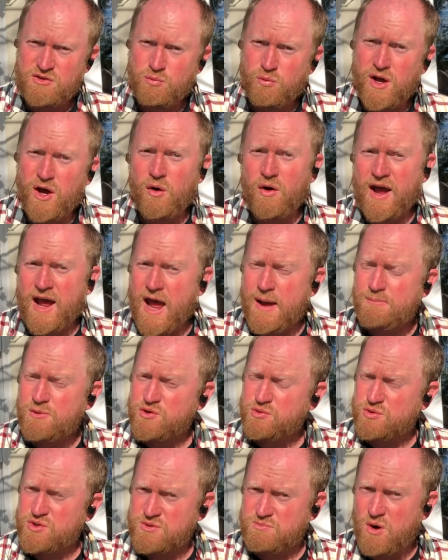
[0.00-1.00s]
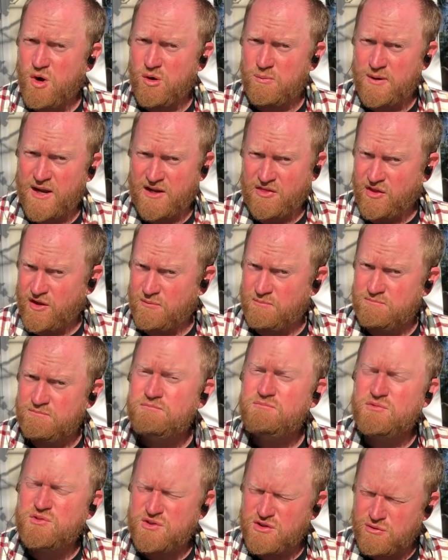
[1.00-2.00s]
Well, apples were smaller back then.
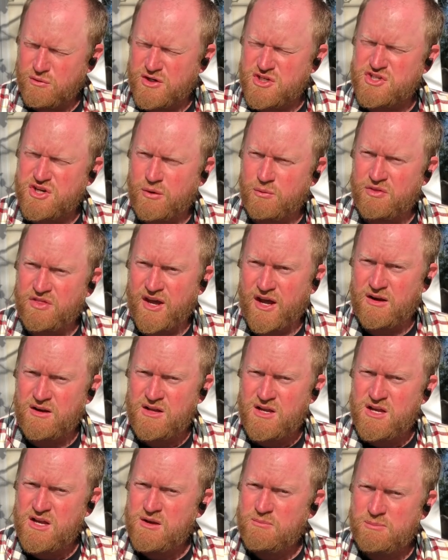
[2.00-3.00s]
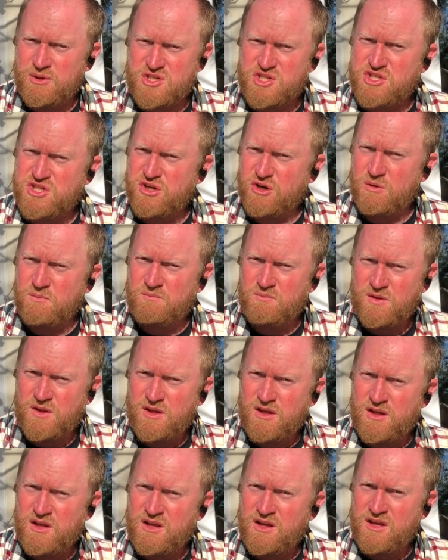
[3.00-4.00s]
I want to start with that. But still,
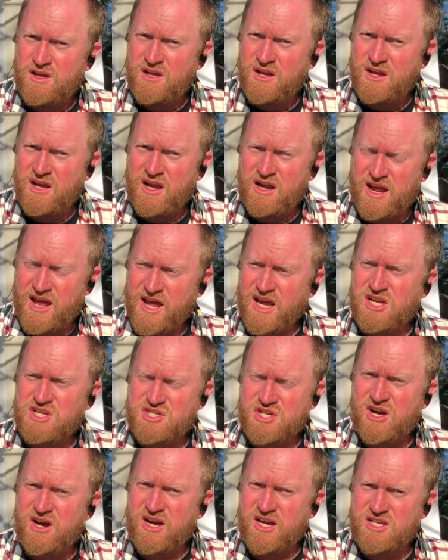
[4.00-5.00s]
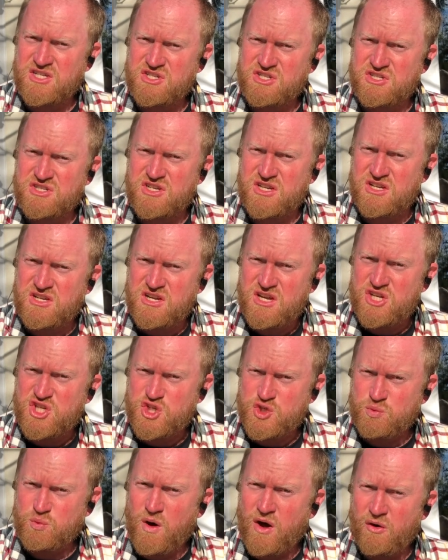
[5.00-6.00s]
an egg-sized
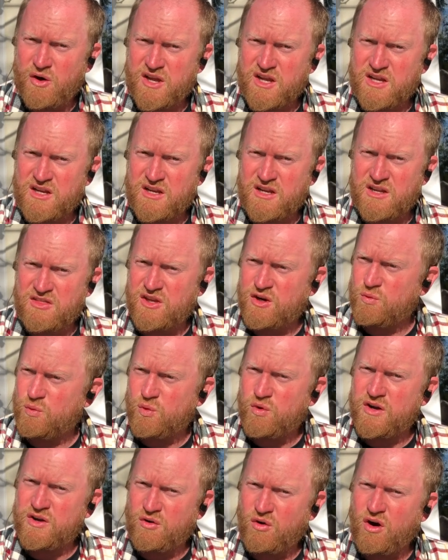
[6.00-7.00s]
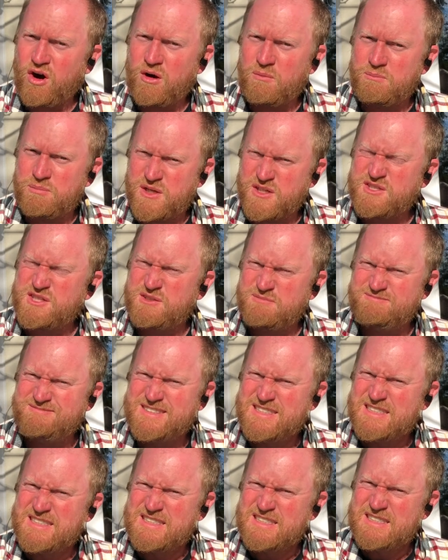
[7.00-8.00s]
swelling in the groin or armpits,
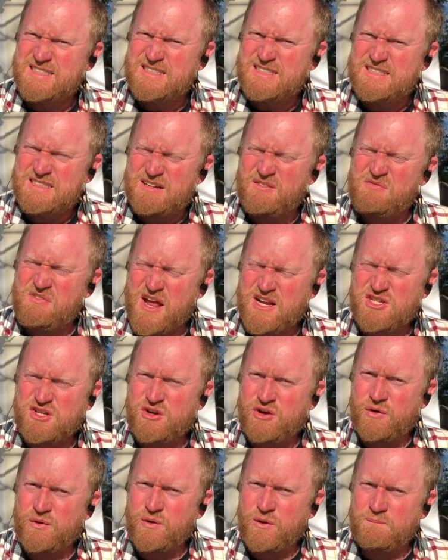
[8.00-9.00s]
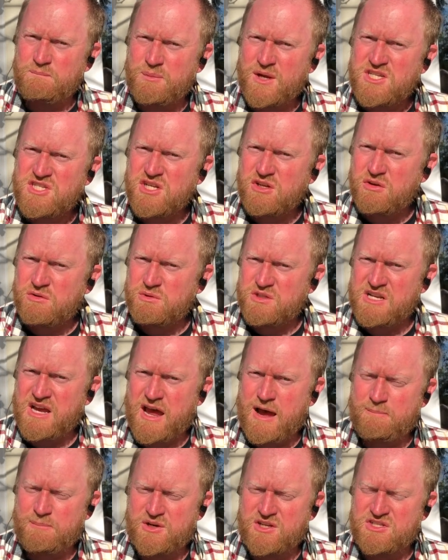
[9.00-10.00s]
that's going to hurt. Basically what
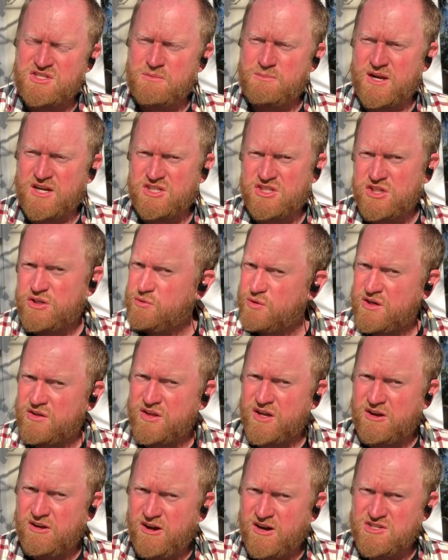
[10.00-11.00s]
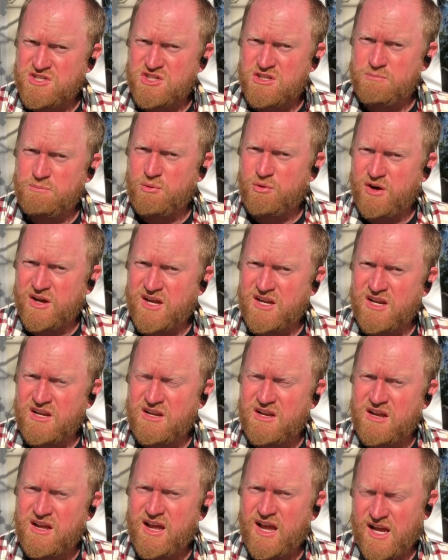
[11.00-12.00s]
happened is the bacteria that causes the plague
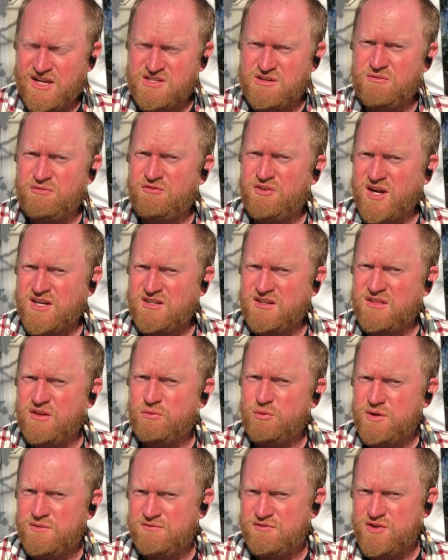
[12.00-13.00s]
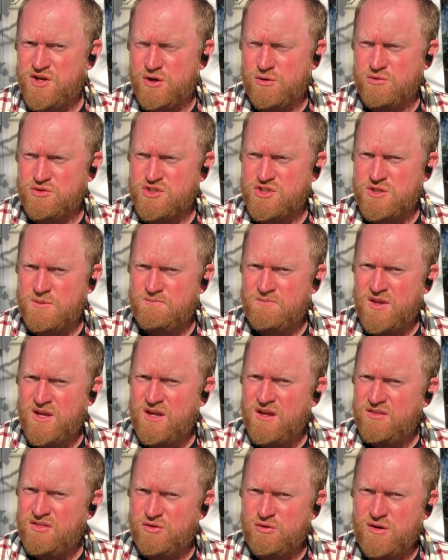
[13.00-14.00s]
has infected the lymph nodes.
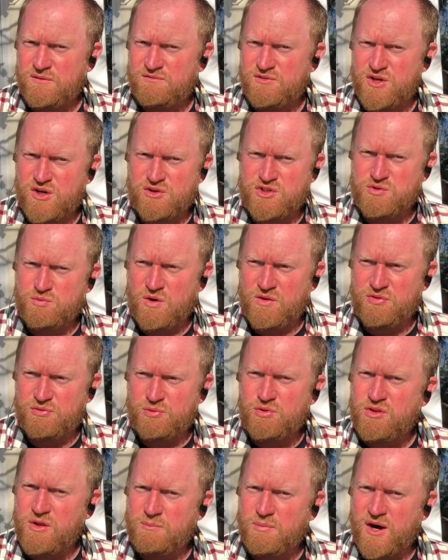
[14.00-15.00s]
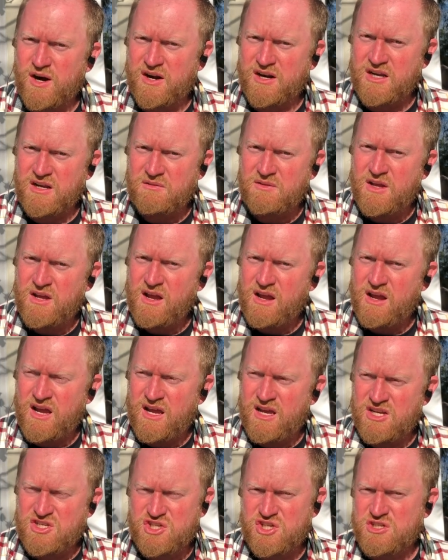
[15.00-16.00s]
The lymph nodes run through the body.
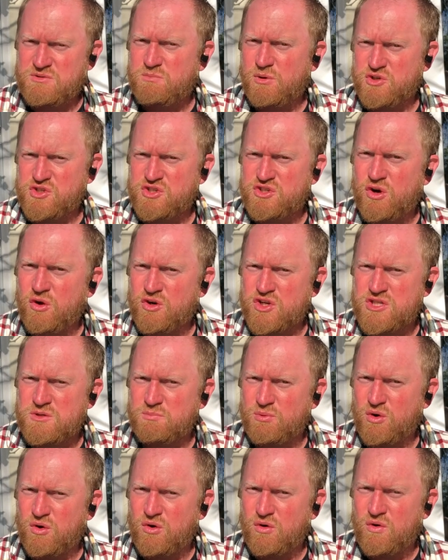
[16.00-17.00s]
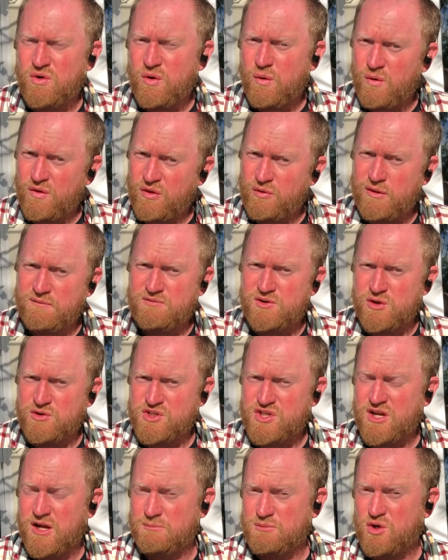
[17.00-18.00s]
It's just most noticeable where the lymph
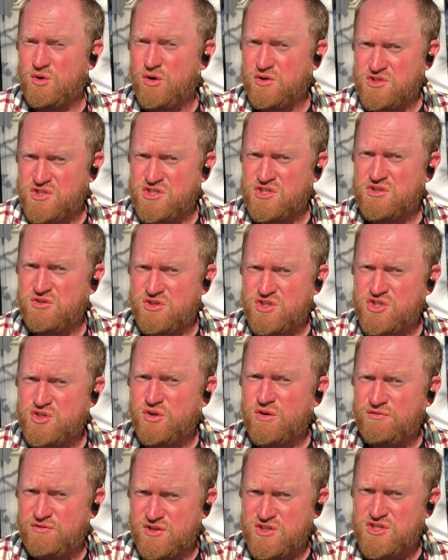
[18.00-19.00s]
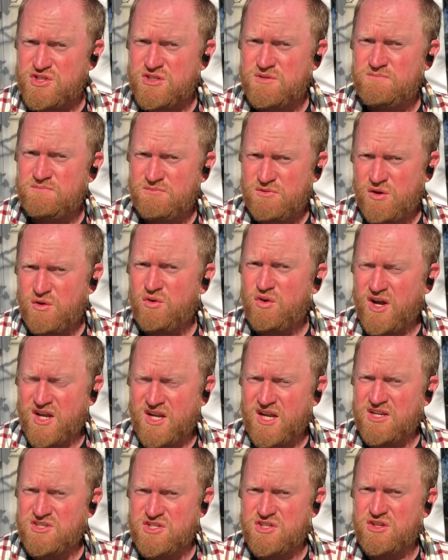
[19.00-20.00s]
nodes come closest to the surface,
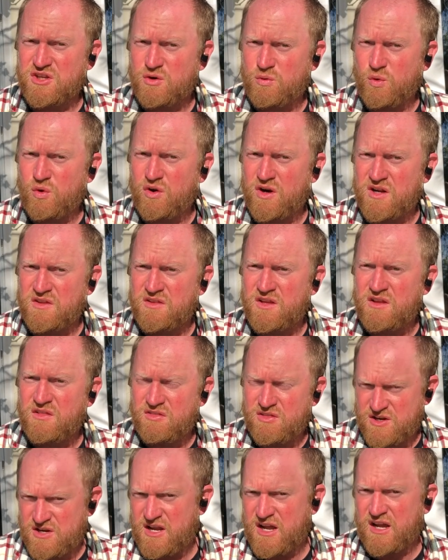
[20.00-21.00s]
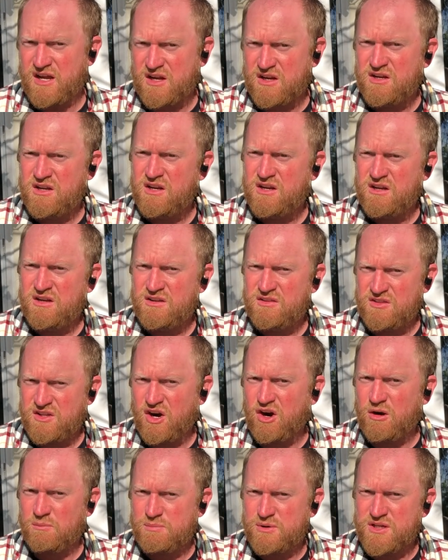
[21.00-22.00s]
like as in the groin, the neck, the
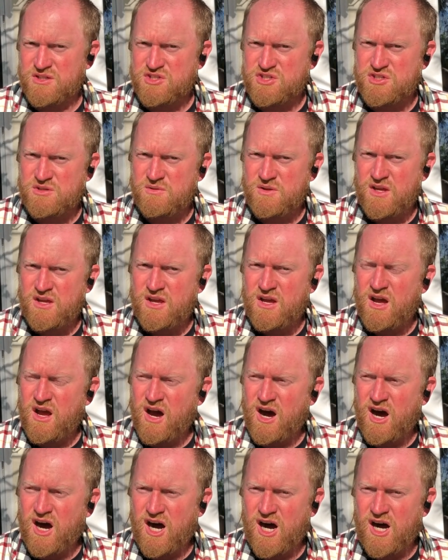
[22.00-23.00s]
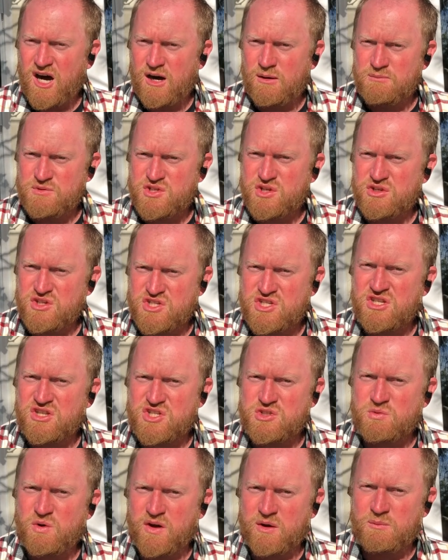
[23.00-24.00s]
armpits. So you see the
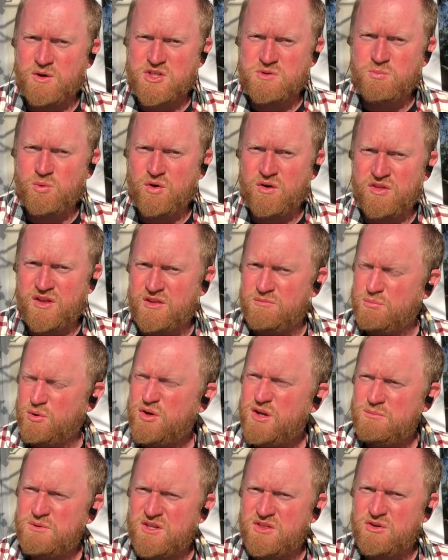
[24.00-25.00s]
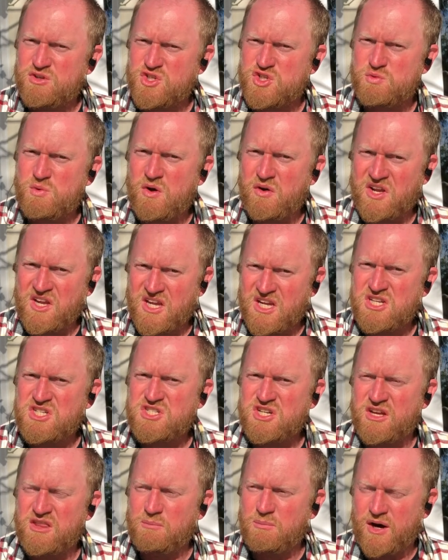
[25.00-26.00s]
swelling much more then. Believe me, there's swelling
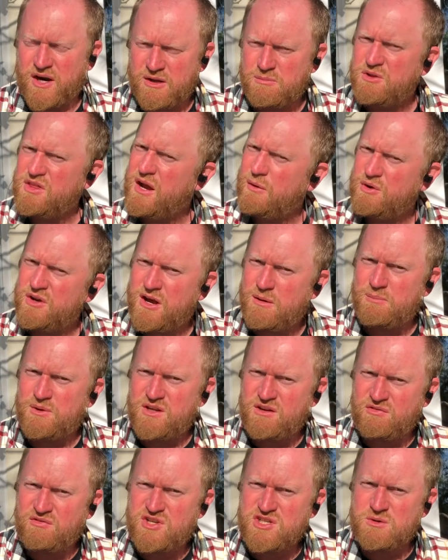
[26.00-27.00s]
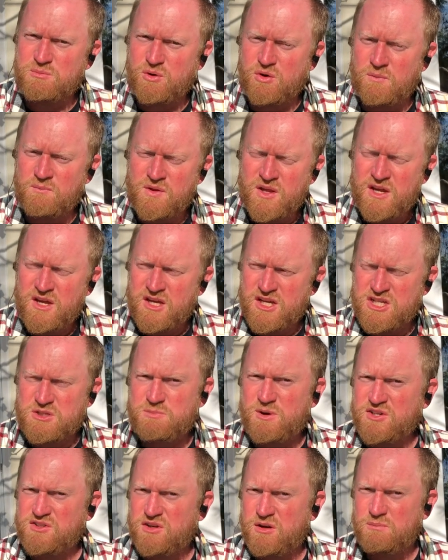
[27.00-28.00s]
inside the body, but that would not be as visible,
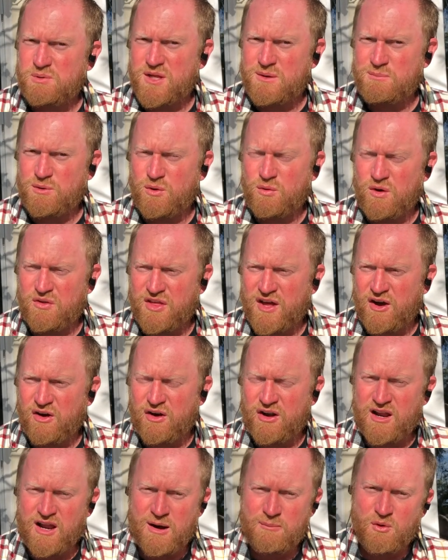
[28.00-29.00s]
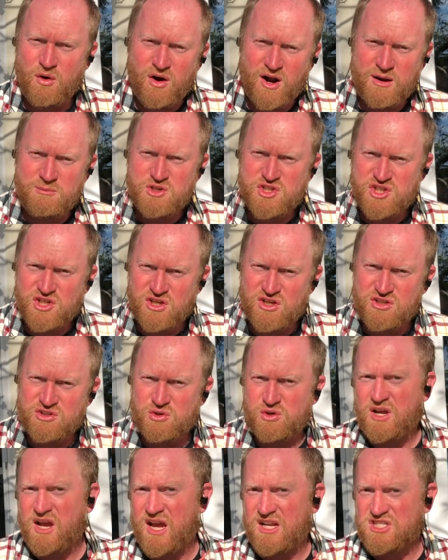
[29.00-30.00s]
especially to people without MRI machines
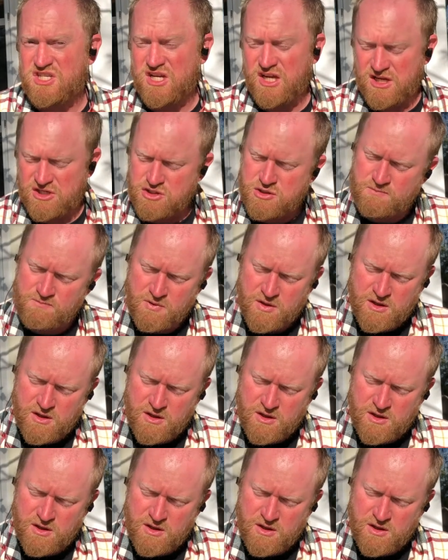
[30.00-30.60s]
or CAT scans.